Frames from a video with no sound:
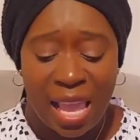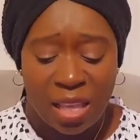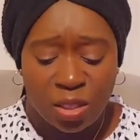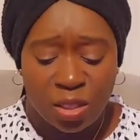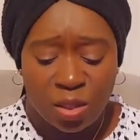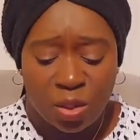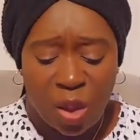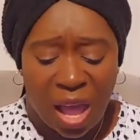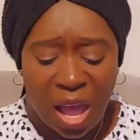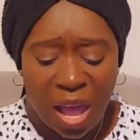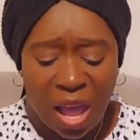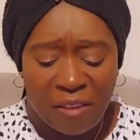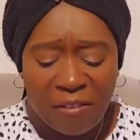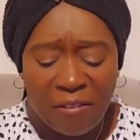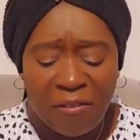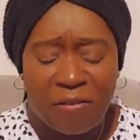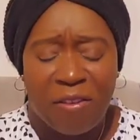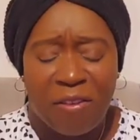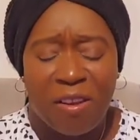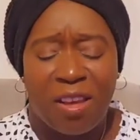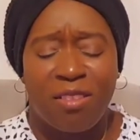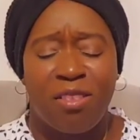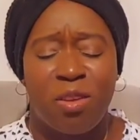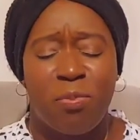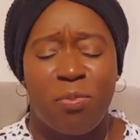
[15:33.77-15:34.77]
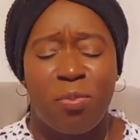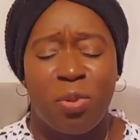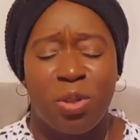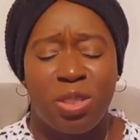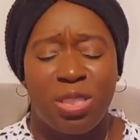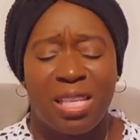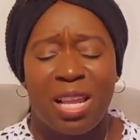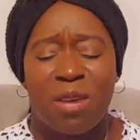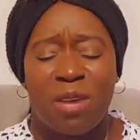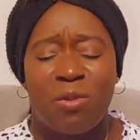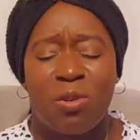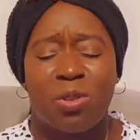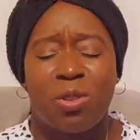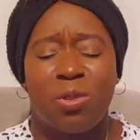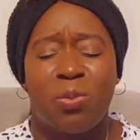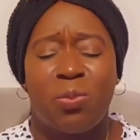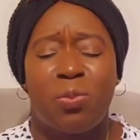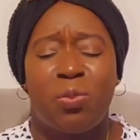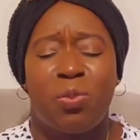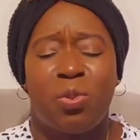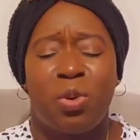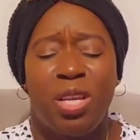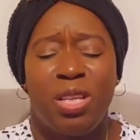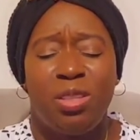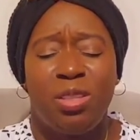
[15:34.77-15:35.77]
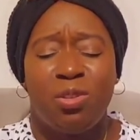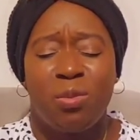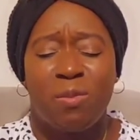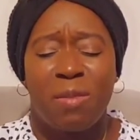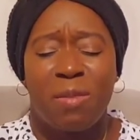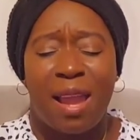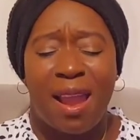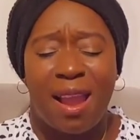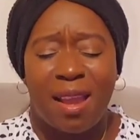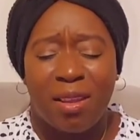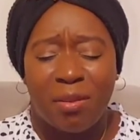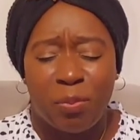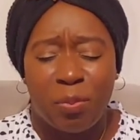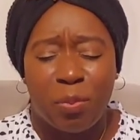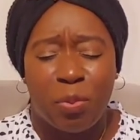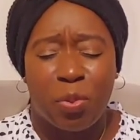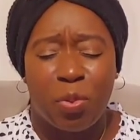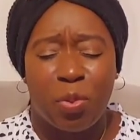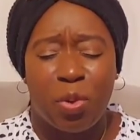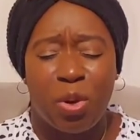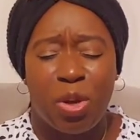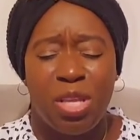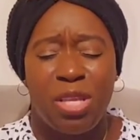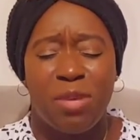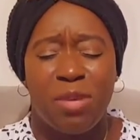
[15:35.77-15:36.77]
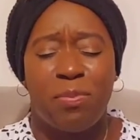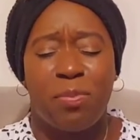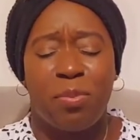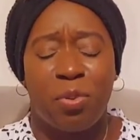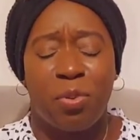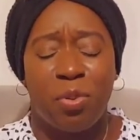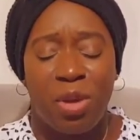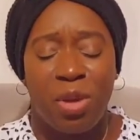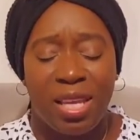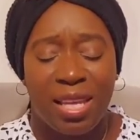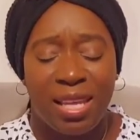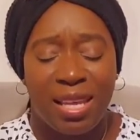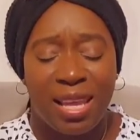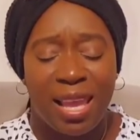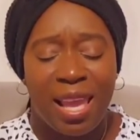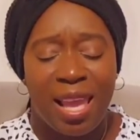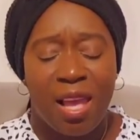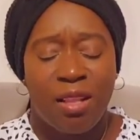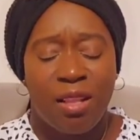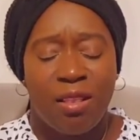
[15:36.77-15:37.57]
So I felt the presence. I was praying to my heart, praying.